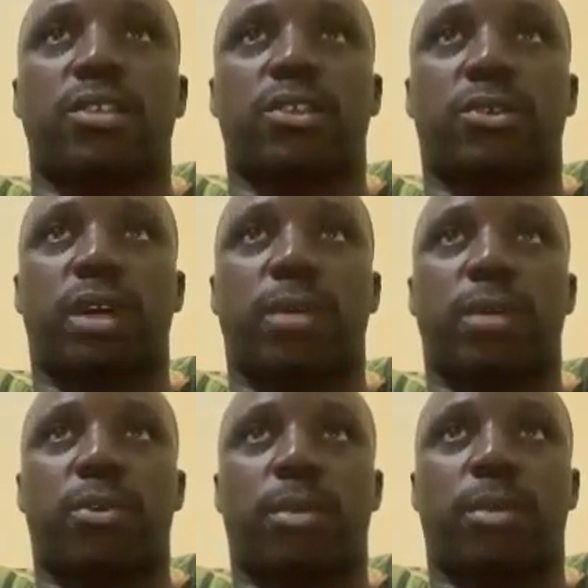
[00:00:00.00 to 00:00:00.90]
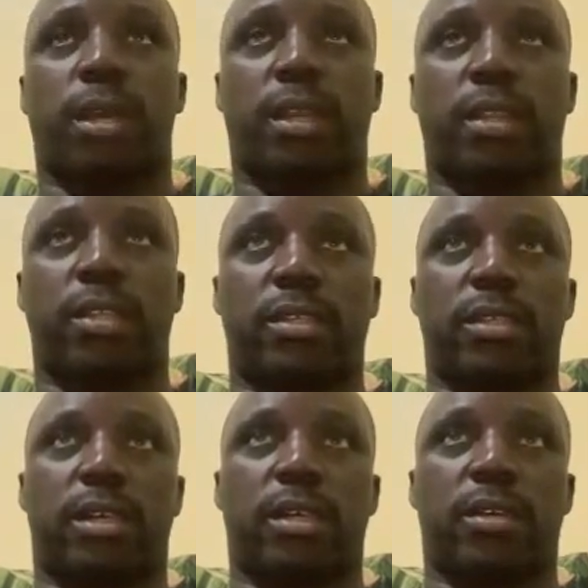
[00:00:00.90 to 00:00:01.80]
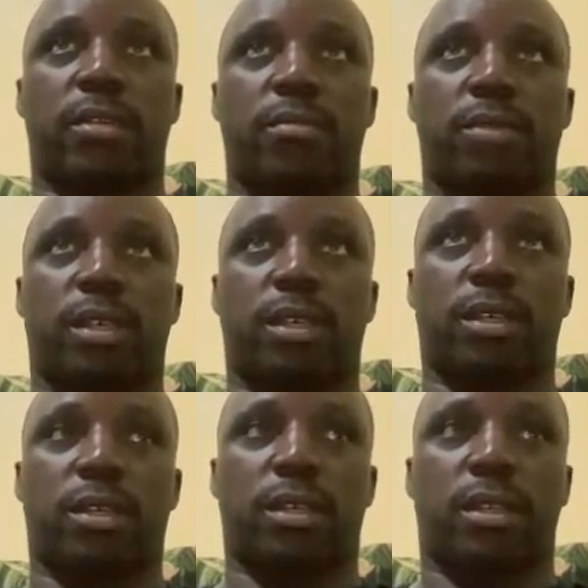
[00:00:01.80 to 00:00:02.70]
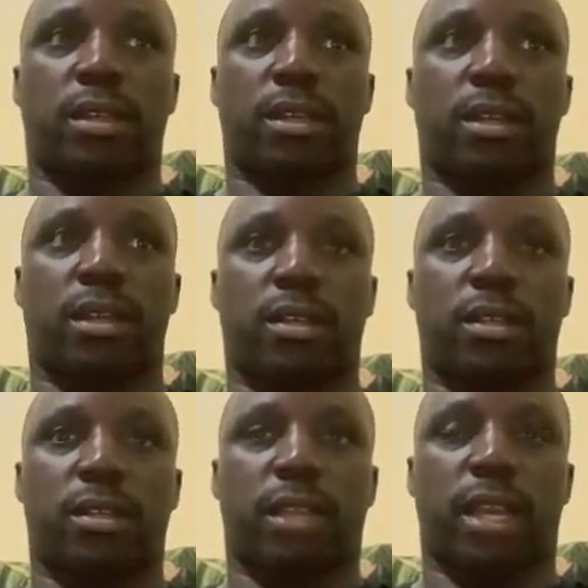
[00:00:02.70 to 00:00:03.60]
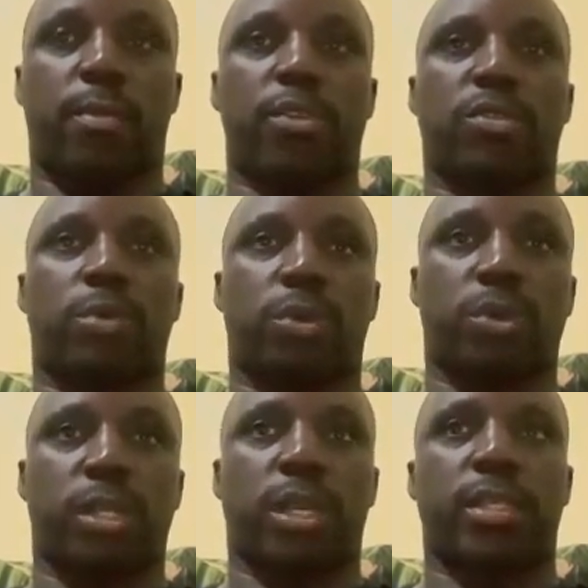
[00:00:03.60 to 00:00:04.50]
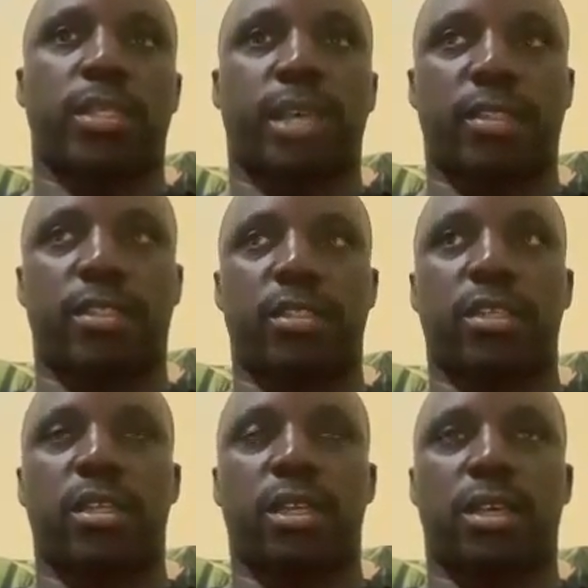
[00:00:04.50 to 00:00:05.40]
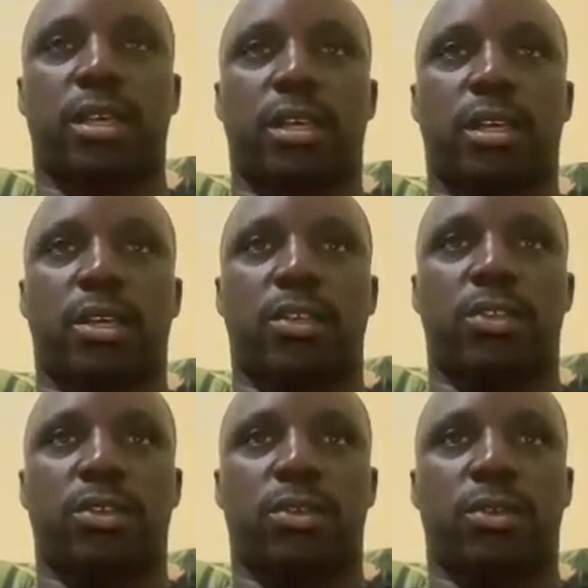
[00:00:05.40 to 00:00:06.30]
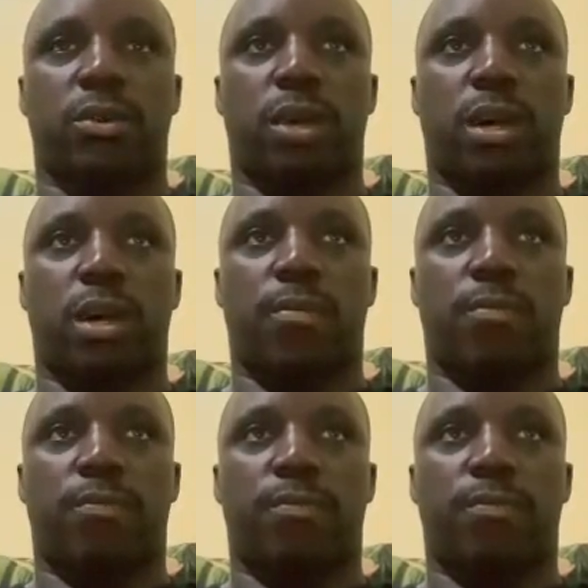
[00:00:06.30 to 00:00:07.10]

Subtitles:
So I'm combining these the elements of music and dance to